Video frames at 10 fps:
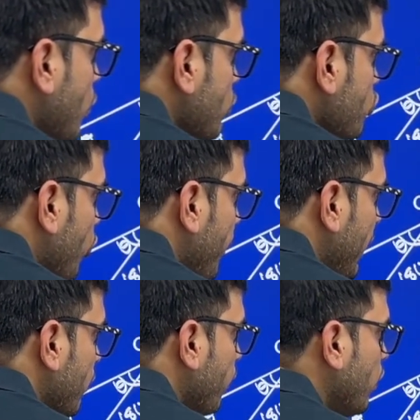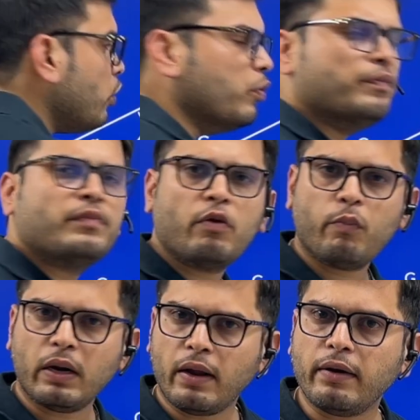should be equal to
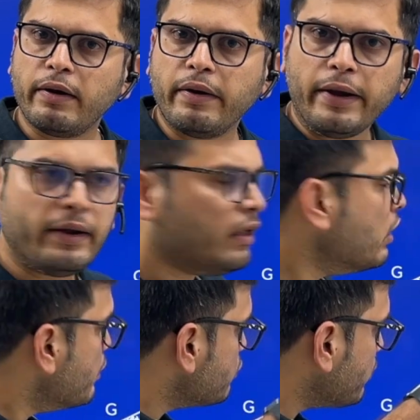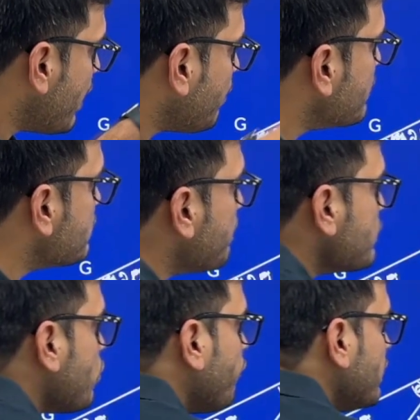180. So that means the
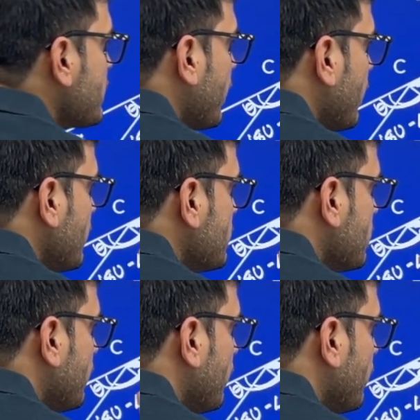measure of this angle is